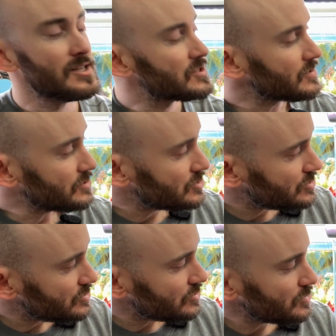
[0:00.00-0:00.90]
So I'm
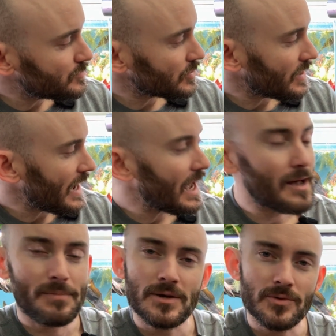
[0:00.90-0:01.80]
super
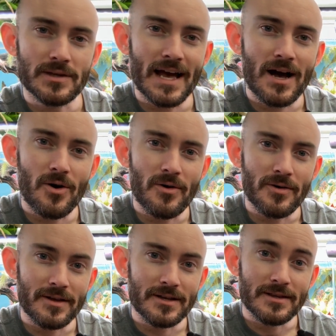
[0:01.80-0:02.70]
happy with how
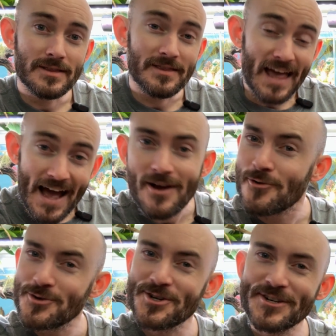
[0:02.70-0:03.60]
that
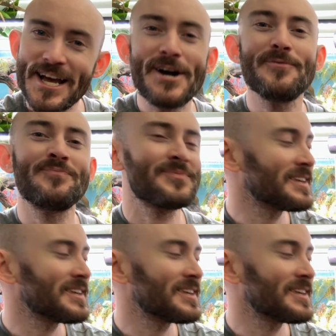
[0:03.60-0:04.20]
turned out,